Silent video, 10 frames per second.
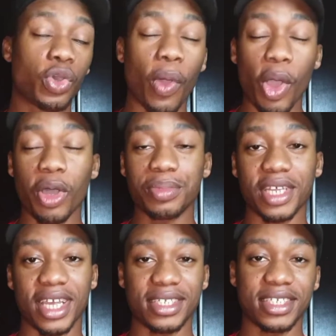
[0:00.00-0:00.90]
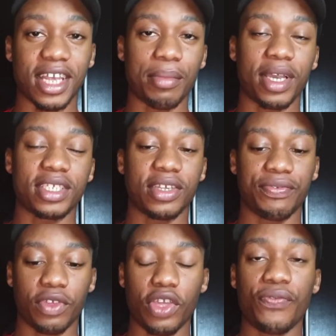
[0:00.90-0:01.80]
So welcome to SE
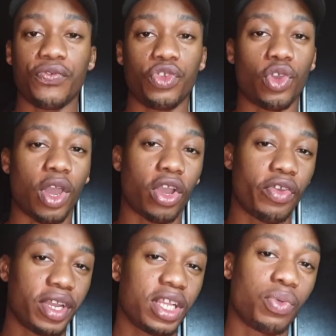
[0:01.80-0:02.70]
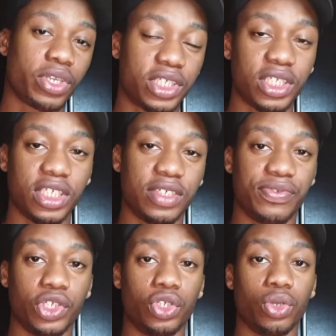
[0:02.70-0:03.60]
CyberSafe. If you are currently watching
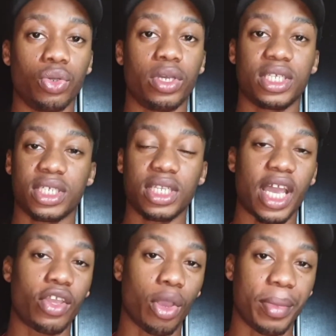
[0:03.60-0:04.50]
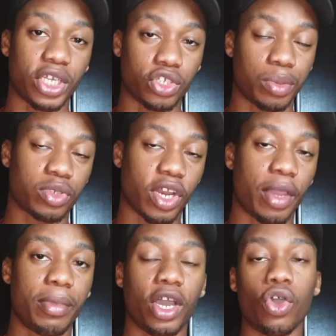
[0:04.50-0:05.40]
this video, it's either you're my
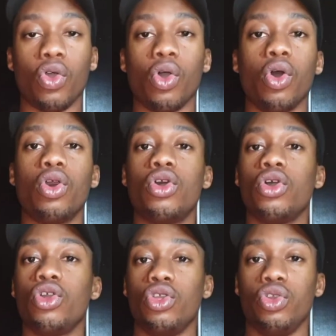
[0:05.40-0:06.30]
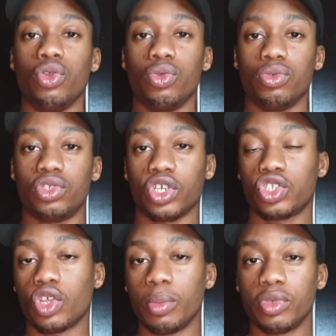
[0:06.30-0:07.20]
subscriber or you
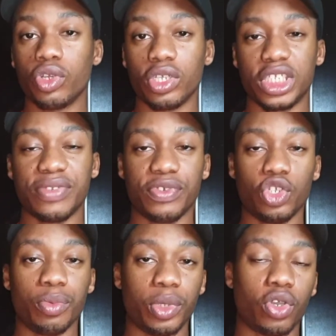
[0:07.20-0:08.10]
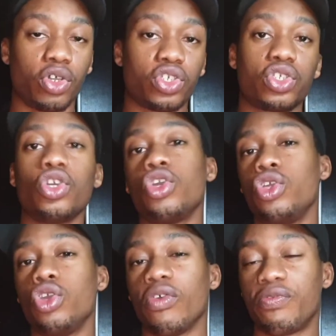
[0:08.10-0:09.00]
just stumbled on this video because
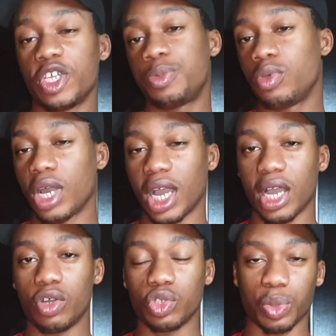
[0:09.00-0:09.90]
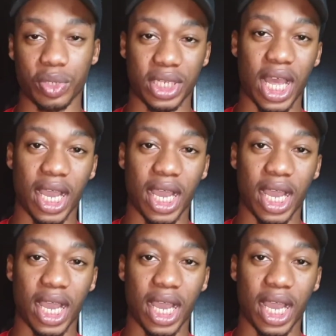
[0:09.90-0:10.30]
your Facebook account was